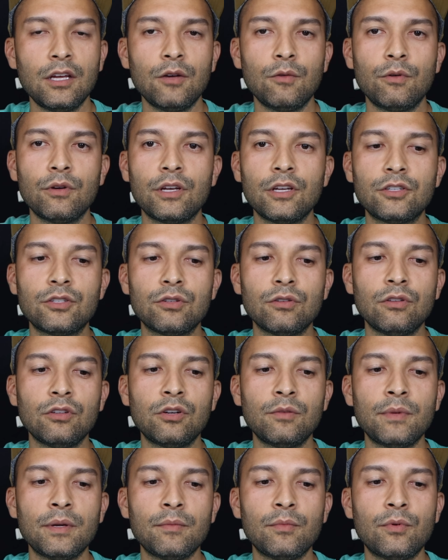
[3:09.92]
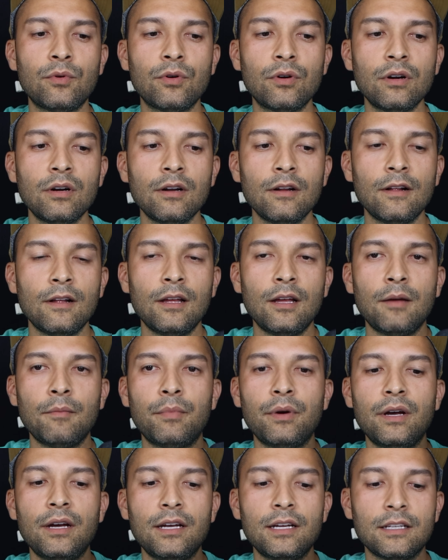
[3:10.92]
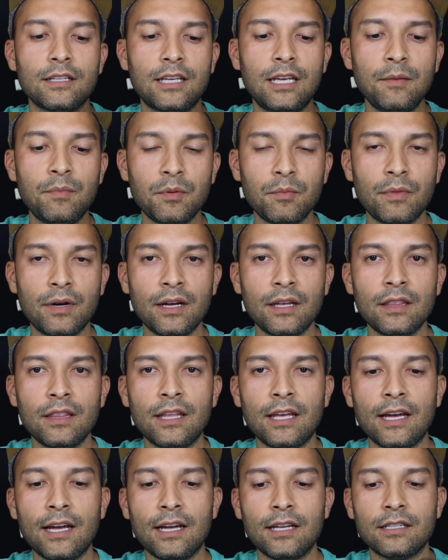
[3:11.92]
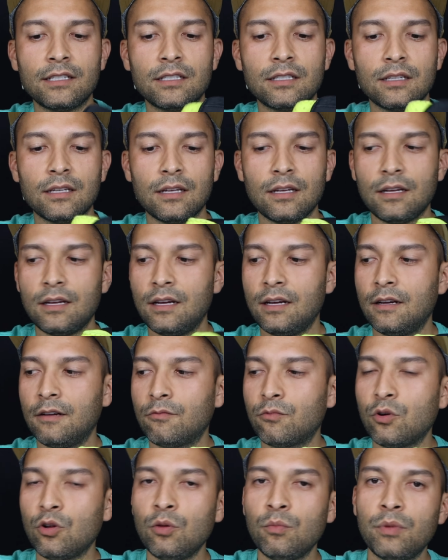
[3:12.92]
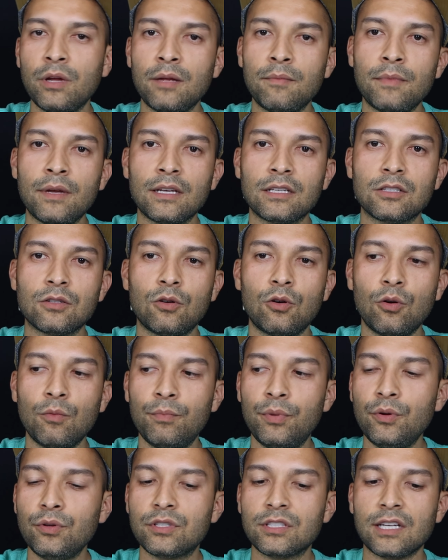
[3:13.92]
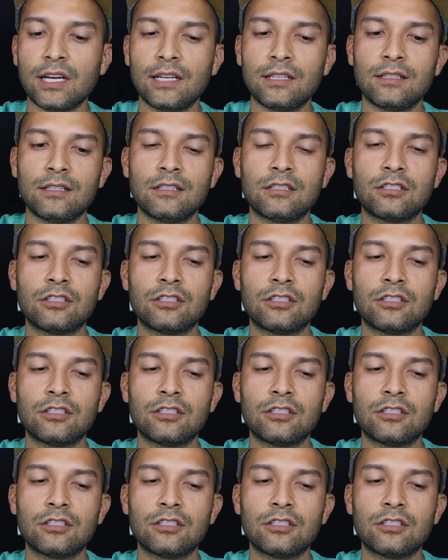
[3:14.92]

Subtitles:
will get you a little bit more. But keep in mind that Rollerblade makes whole boot sizes.